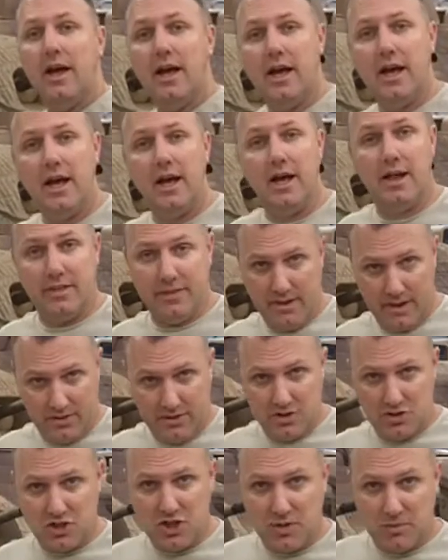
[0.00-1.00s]
and then the
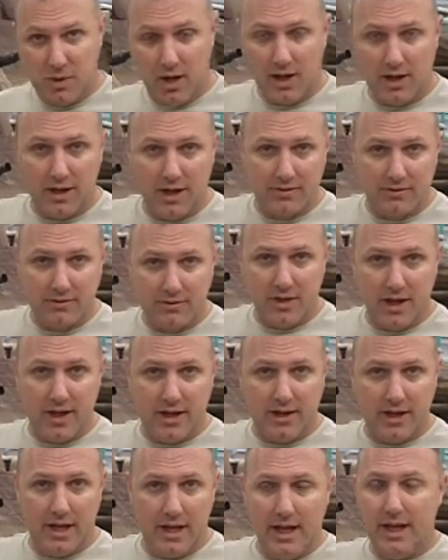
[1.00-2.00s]
G model after
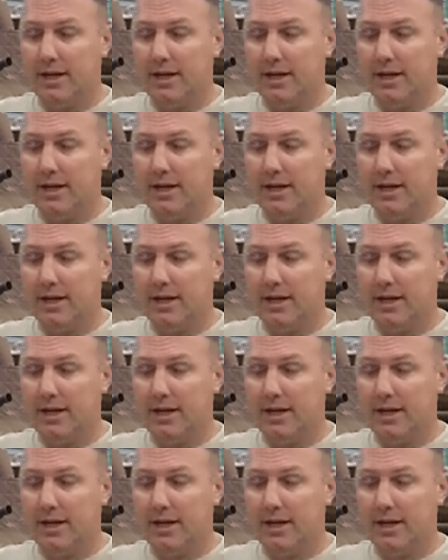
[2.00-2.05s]
that.